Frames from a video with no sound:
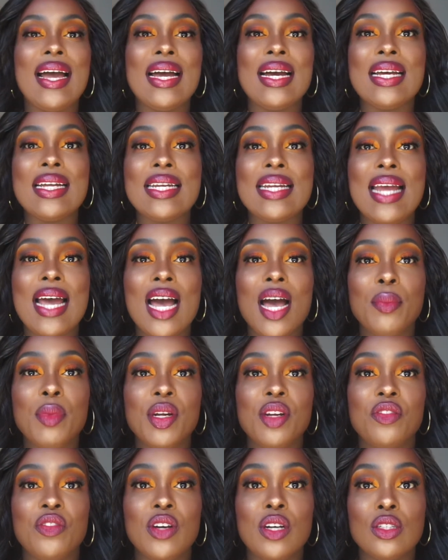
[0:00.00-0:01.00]
Now I'm
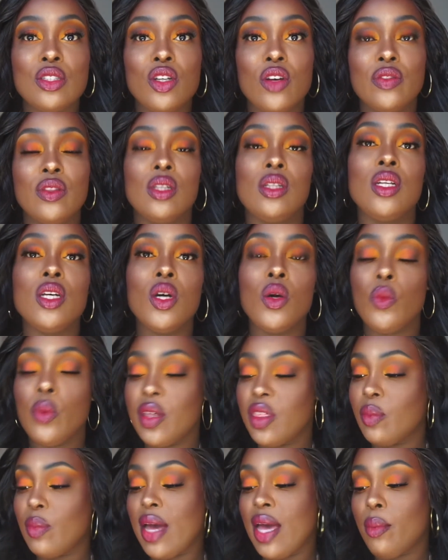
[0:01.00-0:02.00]
gonna finish off the look
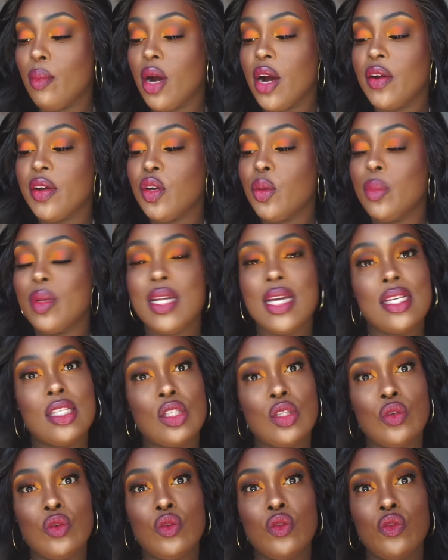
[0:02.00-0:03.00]
with my Mario
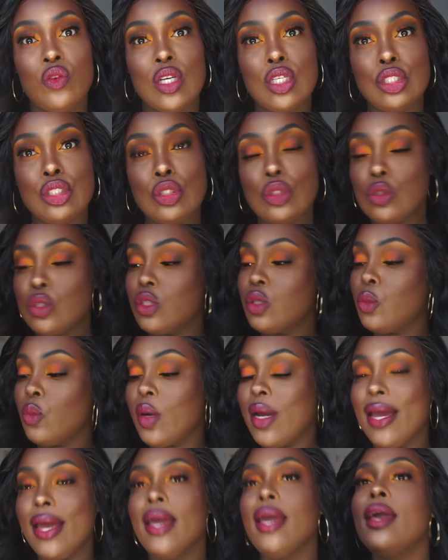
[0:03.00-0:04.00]
Badescu facial
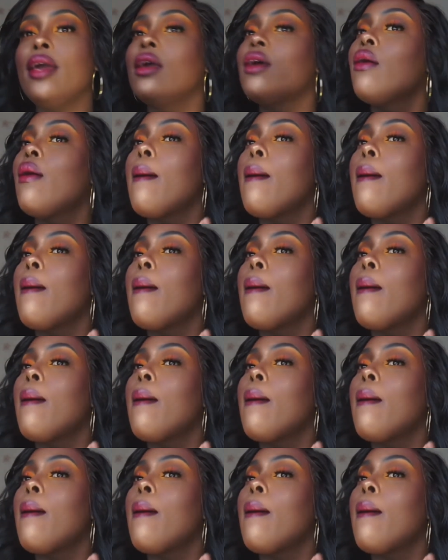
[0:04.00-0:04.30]
spray.